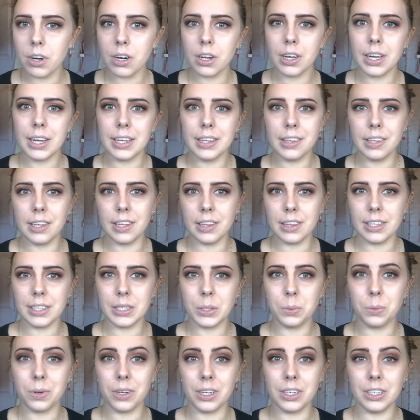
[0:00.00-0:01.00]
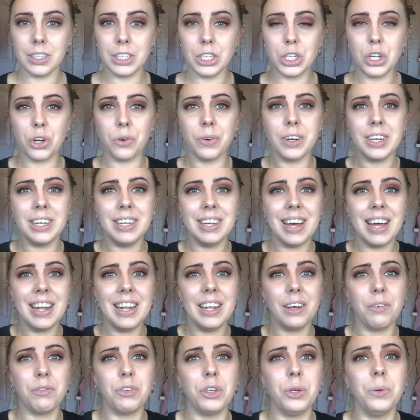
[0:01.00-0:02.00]
I think this one, sorry, I
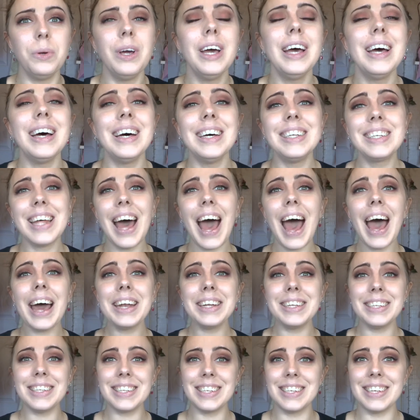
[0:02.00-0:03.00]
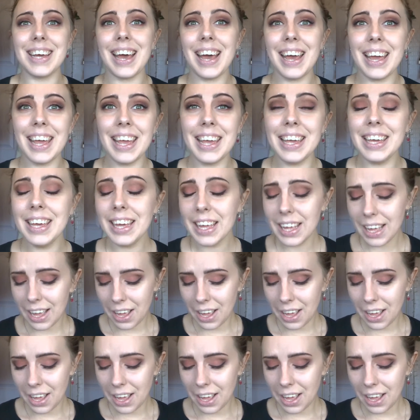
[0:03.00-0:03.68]
love you, has had its day,